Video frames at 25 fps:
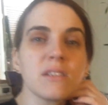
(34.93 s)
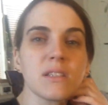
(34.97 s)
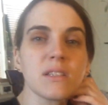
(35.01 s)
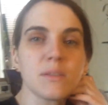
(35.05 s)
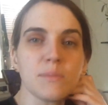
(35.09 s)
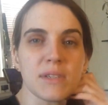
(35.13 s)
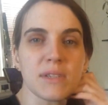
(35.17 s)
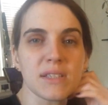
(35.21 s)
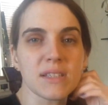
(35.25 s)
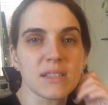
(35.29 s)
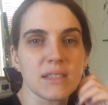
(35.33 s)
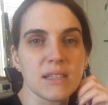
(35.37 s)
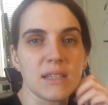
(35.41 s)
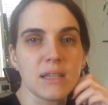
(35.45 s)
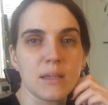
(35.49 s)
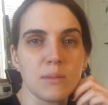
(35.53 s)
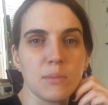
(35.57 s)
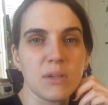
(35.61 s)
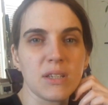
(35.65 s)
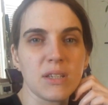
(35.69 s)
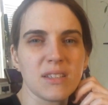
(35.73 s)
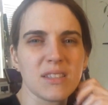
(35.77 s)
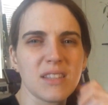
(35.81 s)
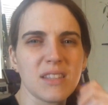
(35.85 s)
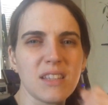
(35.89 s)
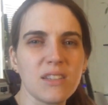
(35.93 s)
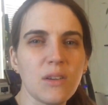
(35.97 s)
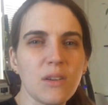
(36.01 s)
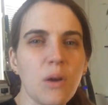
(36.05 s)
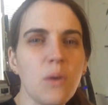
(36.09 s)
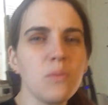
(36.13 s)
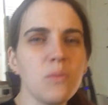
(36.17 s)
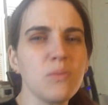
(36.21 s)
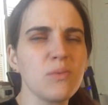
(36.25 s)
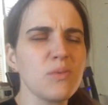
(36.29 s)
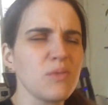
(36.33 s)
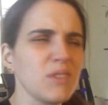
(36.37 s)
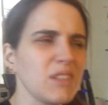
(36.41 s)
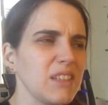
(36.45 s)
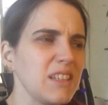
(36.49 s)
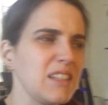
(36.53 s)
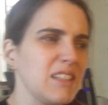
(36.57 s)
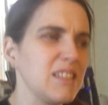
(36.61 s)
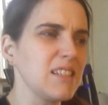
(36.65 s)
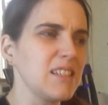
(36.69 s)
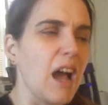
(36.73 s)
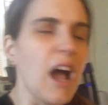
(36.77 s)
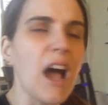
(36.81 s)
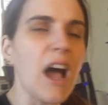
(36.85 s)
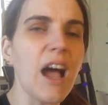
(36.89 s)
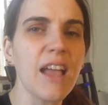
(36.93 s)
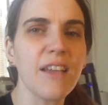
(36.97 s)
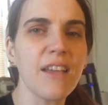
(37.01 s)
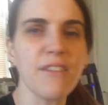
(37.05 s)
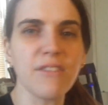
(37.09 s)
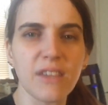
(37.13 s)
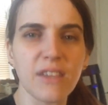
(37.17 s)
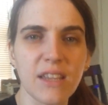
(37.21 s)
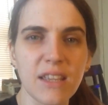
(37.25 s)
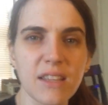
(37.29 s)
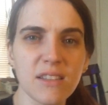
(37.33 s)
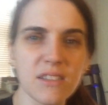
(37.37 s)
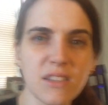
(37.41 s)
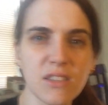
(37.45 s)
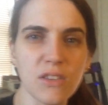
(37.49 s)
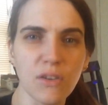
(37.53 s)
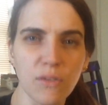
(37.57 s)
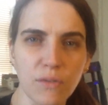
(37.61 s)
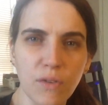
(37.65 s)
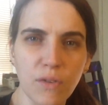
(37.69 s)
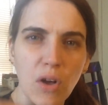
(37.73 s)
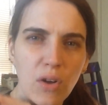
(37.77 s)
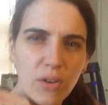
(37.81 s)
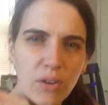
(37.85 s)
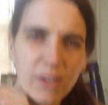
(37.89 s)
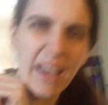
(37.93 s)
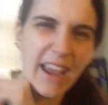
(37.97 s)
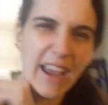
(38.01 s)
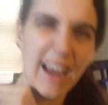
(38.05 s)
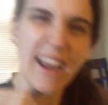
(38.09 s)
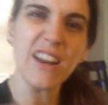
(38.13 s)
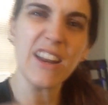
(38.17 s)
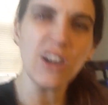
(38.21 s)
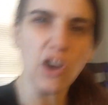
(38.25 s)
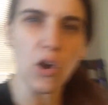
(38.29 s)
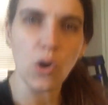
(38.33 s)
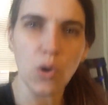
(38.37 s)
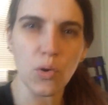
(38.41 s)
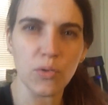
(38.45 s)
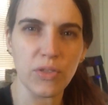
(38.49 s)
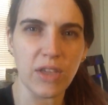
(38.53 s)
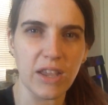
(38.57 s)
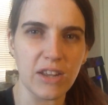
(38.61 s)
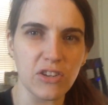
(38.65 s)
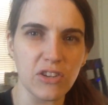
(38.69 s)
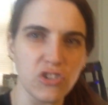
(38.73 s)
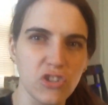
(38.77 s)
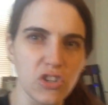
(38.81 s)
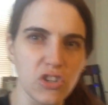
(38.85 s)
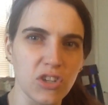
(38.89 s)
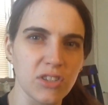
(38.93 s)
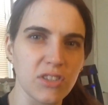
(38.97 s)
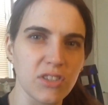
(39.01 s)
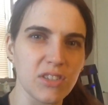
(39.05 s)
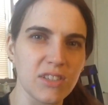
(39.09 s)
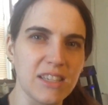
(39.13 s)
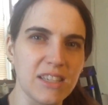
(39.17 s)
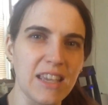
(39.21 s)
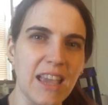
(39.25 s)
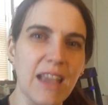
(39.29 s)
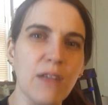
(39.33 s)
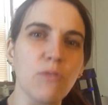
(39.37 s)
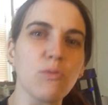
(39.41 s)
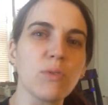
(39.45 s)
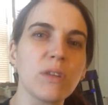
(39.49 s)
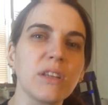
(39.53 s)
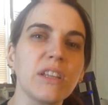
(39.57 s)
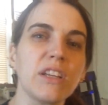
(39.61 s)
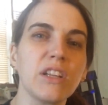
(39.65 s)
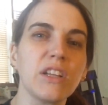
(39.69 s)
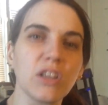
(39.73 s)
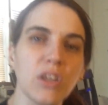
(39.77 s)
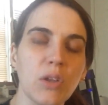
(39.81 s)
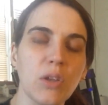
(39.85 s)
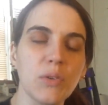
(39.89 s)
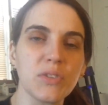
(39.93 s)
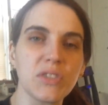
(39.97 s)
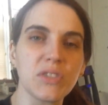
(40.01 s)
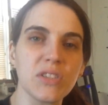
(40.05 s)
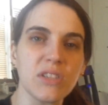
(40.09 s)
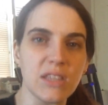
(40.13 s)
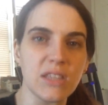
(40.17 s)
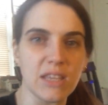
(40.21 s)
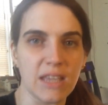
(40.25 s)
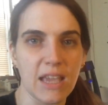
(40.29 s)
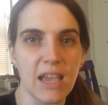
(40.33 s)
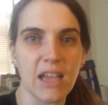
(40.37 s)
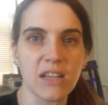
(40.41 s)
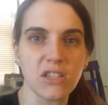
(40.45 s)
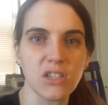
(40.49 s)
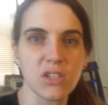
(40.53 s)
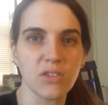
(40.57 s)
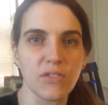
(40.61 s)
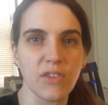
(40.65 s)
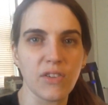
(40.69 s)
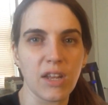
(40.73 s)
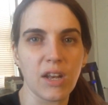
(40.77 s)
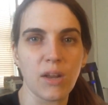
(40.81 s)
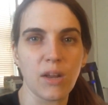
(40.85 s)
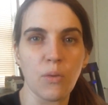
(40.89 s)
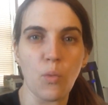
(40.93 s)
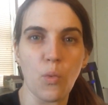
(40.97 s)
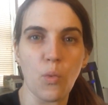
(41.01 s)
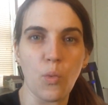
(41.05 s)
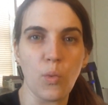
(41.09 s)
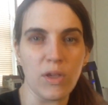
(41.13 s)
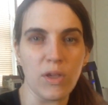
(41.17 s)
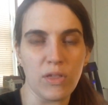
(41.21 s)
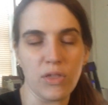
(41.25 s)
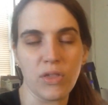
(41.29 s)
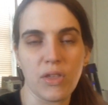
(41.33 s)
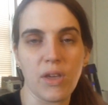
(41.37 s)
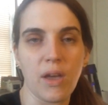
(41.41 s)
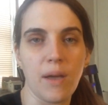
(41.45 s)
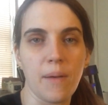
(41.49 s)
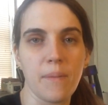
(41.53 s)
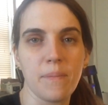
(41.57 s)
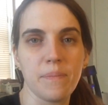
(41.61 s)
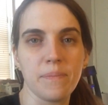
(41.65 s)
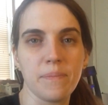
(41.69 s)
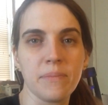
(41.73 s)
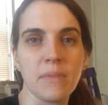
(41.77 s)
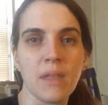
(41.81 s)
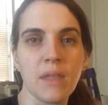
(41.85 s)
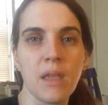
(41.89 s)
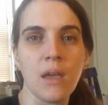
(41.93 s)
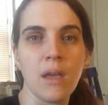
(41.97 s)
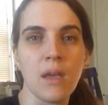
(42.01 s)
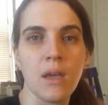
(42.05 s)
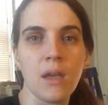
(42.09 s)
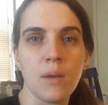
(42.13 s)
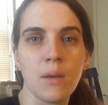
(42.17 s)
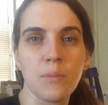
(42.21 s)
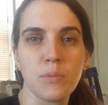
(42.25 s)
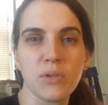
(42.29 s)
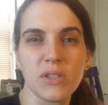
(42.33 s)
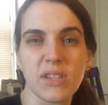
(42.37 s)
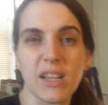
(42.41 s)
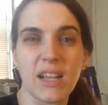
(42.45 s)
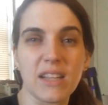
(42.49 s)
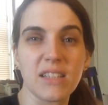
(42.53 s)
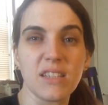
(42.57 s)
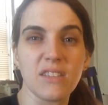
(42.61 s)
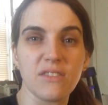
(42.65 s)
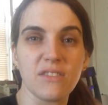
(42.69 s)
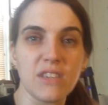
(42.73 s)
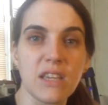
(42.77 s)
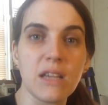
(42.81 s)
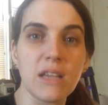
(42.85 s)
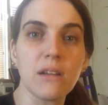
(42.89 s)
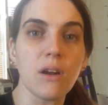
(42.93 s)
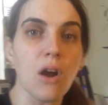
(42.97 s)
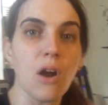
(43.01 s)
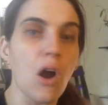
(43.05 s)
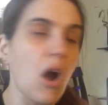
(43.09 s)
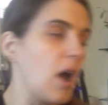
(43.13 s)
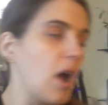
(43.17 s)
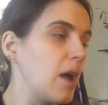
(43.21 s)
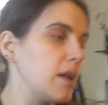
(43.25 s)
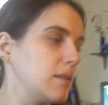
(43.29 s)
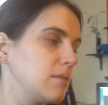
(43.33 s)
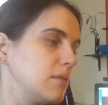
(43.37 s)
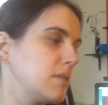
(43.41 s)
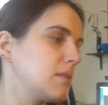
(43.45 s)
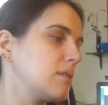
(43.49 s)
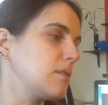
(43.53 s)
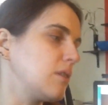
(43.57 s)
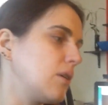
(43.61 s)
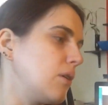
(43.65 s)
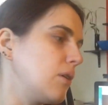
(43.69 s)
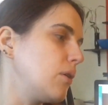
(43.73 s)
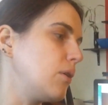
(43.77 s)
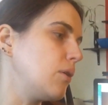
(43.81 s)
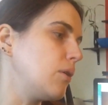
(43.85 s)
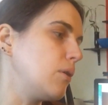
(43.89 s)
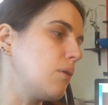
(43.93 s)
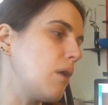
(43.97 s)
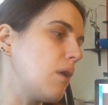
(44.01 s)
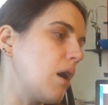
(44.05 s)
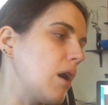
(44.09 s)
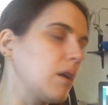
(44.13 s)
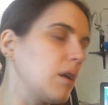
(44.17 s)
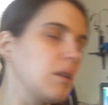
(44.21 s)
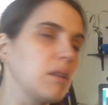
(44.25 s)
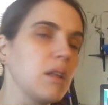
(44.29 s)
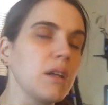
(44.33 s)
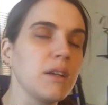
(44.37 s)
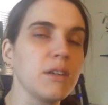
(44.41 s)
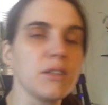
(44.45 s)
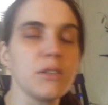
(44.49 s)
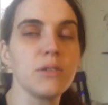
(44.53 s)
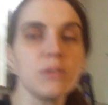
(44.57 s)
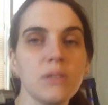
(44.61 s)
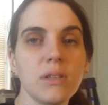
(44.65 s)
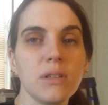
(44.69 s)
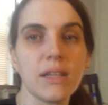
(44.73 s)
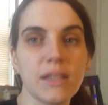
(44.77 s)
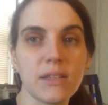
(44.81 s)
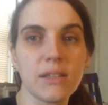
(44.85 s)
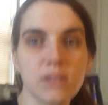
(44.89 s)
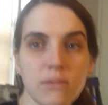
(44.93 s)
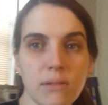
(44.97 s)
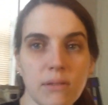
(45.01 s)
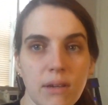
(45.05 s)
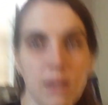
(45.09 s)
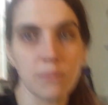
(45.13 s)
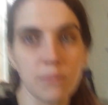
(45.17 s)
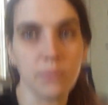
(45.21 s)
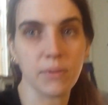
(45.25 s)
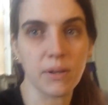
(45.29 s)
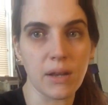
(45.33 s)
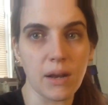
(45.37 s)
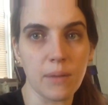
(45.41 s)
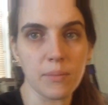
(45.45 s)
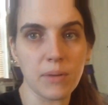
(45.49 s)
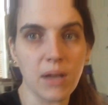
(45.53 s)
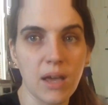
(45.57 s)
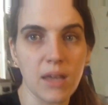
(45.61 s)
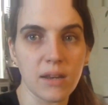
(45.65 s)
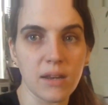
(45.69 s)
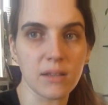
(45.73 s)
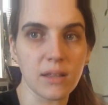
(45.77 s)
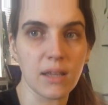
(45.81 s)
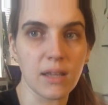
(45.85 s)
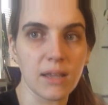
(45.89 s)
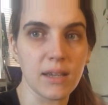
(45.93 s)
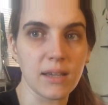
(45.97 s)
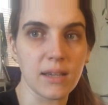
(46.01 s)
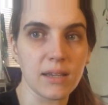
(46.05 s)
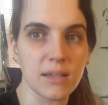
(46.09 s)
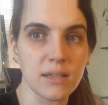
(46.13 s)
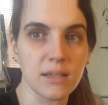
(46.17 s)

is misleading because they don't really dive into the volcano. They just get really close to the edge of it with um, protective gear on. So I'll include a link to it, but I'm kind of like